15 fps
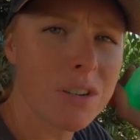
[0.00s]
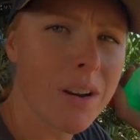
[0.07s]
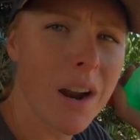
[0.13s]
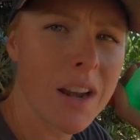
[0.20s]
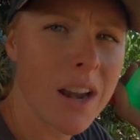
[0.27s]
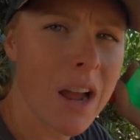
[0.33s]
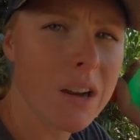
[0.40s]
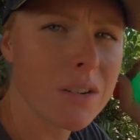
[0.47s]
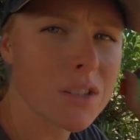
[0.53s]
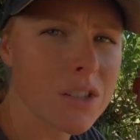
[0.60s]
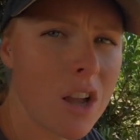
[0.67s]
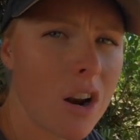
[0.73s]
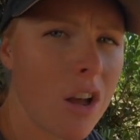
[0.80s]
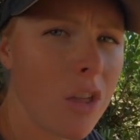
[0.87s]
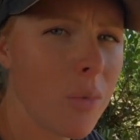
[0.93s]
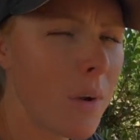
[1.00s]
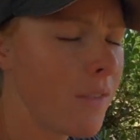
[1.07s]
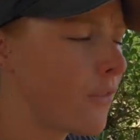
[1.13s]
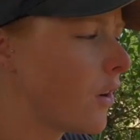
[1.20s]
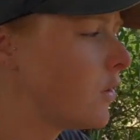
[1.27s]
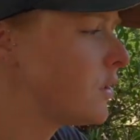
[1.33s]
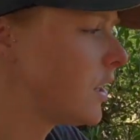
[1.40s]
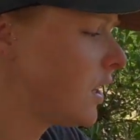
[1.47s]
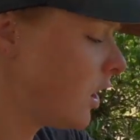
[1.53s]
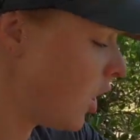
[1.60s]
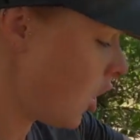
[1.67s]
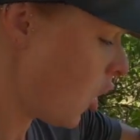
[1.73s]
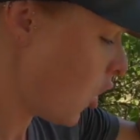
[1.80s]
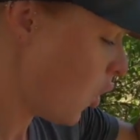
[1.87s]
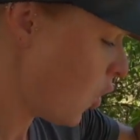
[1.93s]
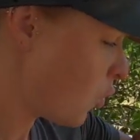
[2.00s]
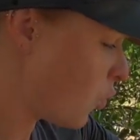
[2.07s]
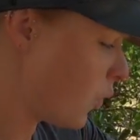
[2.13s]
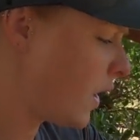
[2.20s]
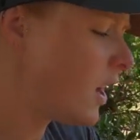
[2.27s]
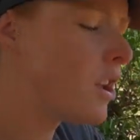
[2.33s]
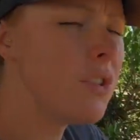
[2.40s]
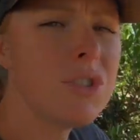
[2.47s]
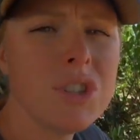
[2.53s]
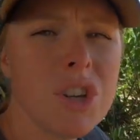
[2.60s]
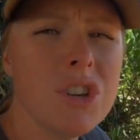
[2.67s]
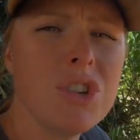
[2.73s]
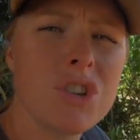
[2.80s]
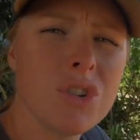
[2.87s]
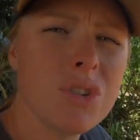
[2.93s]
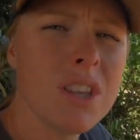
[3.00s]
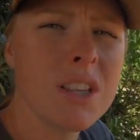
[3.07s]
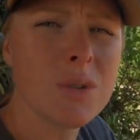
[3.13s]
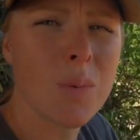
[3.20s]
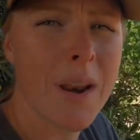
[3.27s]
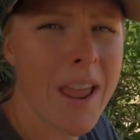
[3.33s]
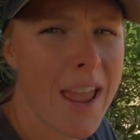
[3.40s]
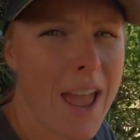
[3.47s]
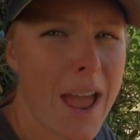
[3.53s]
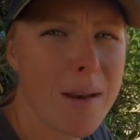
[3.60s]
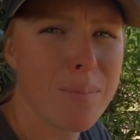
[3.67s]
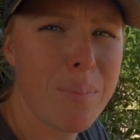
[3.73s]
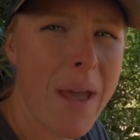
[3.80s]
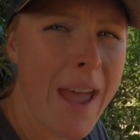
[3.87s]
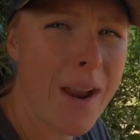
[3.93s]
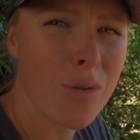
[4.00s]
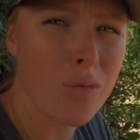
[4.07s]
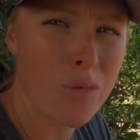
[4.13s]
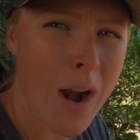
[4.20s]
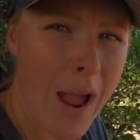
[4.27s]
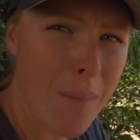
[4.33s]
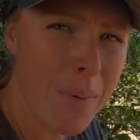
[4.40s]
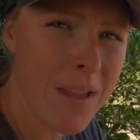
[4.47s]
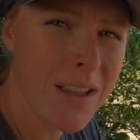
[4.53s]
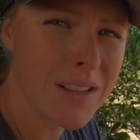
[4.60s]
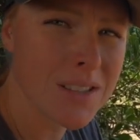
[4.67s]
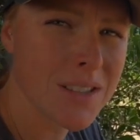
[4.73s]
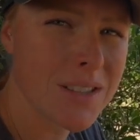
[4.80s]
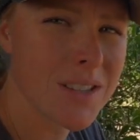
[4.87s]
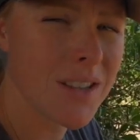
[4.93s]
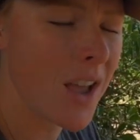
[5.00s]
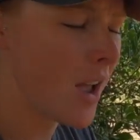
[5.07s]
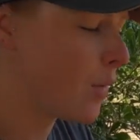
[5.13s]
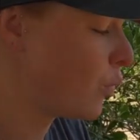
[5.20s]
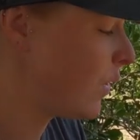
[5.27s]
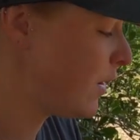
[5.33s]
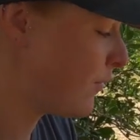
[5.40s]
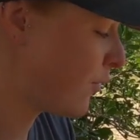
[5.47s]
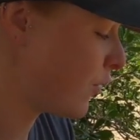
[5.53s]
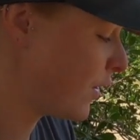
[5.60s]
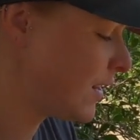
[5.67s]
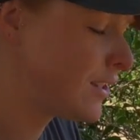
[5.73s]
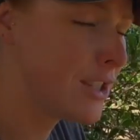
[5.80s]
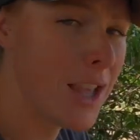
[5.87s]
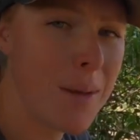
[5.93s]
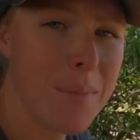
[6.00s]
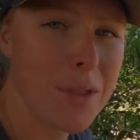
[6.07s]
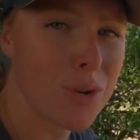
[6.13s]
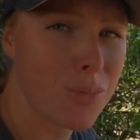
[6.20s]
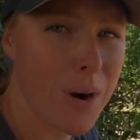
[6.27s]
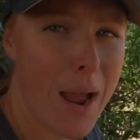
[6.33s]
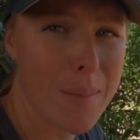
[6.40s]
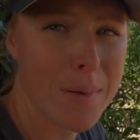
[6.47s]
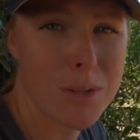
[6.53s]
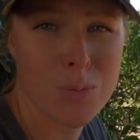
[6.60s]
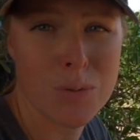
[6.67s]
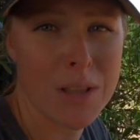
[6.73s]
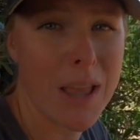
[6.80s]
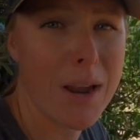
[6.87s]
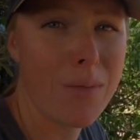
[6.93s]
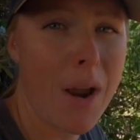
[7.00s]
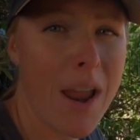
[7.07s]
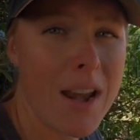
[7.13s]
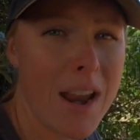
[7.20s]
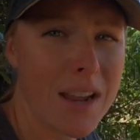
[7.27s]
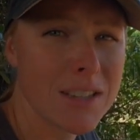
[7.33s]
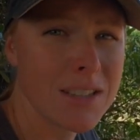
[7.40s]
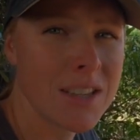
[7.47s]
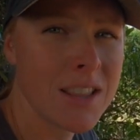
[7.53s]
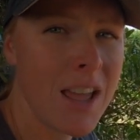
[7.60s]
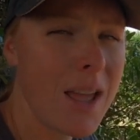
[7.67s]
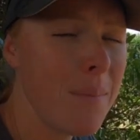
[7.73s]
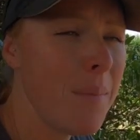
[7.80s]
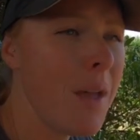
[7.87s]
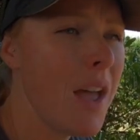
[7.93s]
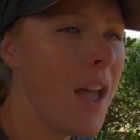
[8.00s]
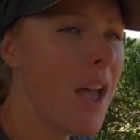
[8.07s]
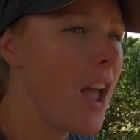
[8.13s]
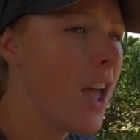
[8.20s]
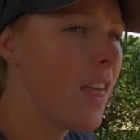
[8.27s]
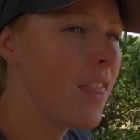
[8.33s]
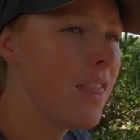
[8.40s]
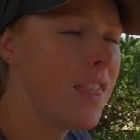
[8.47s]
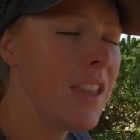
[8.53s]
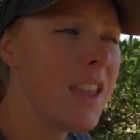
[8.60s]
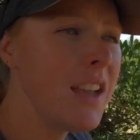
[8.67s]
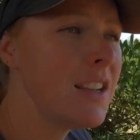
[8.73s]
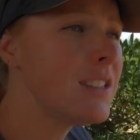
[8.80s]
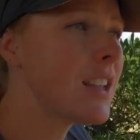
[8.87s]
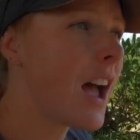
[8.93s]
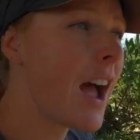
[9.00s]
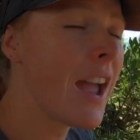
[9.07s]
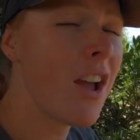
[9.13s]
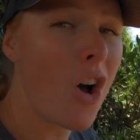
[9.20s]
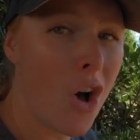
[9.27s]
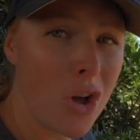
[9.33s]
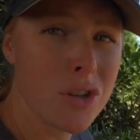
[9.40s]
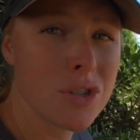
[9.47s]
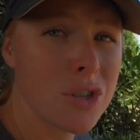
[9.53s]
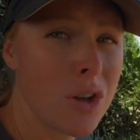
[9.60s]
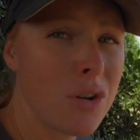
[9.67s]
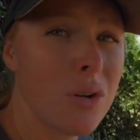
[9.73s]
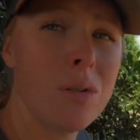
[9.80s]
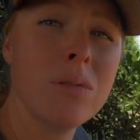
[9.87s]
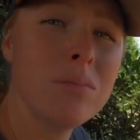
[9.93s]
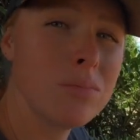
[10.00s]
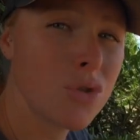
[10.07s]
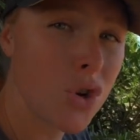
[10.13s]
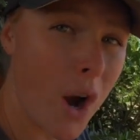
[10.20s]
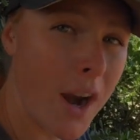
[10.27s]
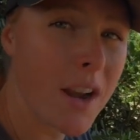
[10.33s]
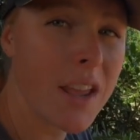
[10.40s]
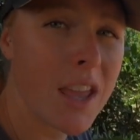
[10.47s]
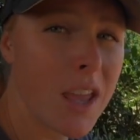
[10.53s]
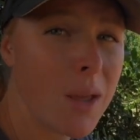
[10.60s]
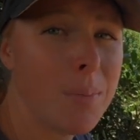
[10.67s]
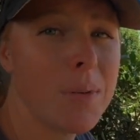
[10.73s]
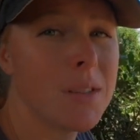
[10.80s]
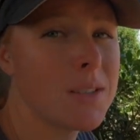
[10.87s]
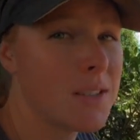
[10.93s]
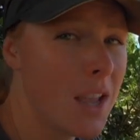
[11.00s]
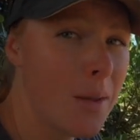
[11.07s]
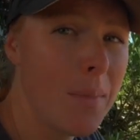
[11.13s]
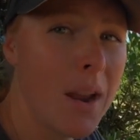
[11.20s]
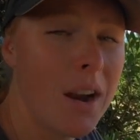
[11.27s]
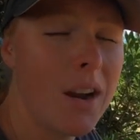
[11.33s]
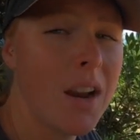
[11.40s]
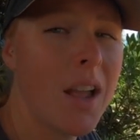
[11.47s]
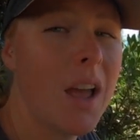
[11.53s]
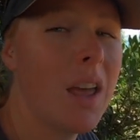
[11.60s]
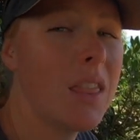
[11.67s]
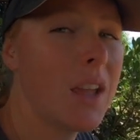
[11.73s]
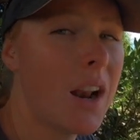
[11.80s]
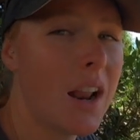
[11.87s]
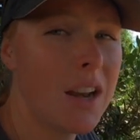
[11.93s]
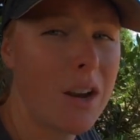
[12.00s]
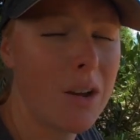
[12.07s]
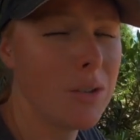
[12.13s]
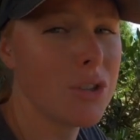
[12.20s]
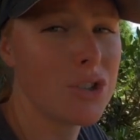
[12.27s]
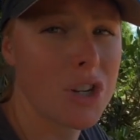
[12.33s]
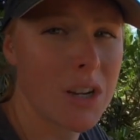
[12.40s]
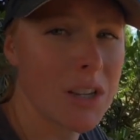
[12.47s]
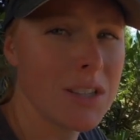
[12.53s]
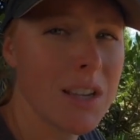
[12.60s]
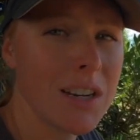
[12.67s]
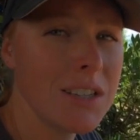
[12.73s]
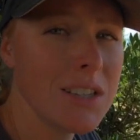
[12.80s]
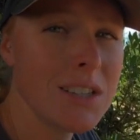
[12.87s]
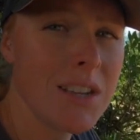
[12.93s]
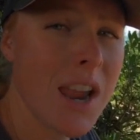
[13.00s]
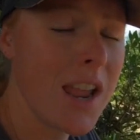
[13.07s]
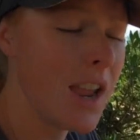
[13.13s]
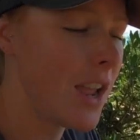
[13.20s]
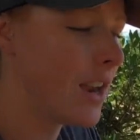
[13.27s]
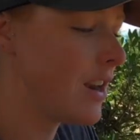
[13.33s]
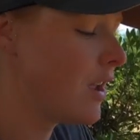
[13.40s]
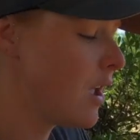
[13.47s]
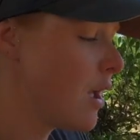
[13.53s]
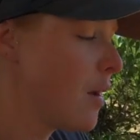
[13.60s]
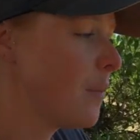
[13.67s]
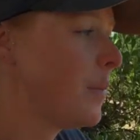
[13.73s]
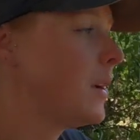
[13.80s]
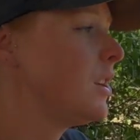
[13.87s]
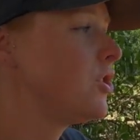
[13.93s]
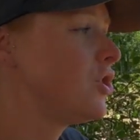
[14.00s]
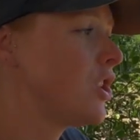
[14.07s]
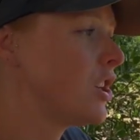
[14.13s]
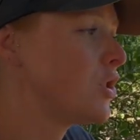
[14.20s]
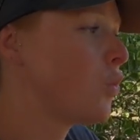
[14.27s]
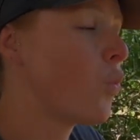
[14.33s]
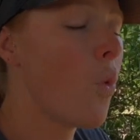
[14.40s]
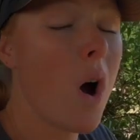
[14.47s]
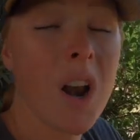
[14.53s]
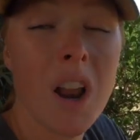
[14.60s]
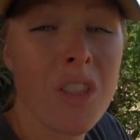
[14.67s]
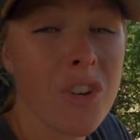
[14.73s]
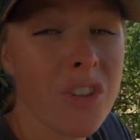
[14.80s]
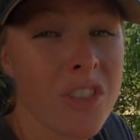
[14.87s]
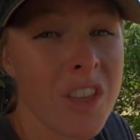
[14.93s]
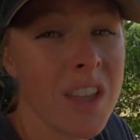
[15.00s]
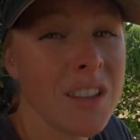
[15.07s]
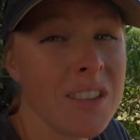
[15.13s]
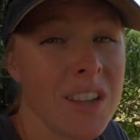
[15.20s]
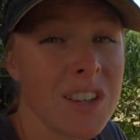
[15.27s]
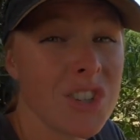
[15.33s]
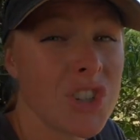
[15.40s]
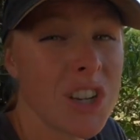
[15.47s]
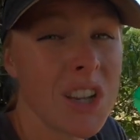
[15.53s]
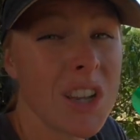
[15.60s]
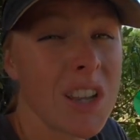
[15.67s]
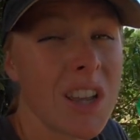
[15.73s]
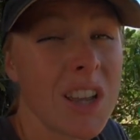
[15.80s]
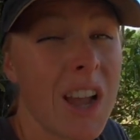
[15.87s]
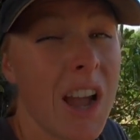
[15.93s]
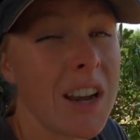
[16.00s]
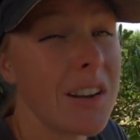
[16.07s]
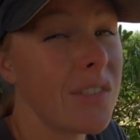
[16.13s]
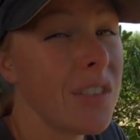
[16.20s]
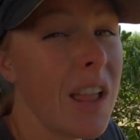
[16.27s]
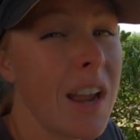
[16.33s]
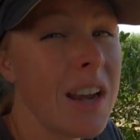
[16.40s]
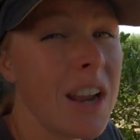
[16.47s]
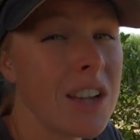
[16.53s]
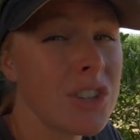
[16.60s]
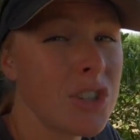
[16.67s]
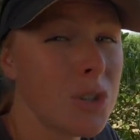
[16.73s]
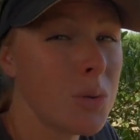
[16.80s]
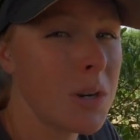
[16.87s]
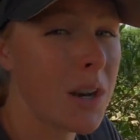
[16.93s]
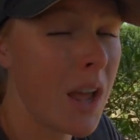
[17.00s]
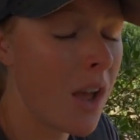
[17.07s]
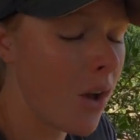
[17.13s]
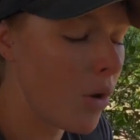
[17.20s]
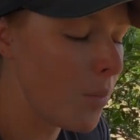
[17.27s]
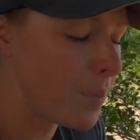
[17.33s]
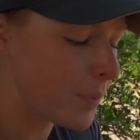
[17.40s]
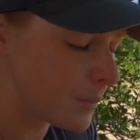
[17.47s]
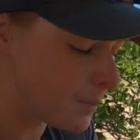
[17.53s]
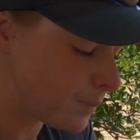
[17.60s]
right now. It's not all the way frozen. We used to do this when I had pet rabbits. We'd freeze them and the rabbits would lay right next to them. These I also try to keep in the same area that I know the chickens like to stay in, but it's just one other thing that a chicken can kind of lay next to and help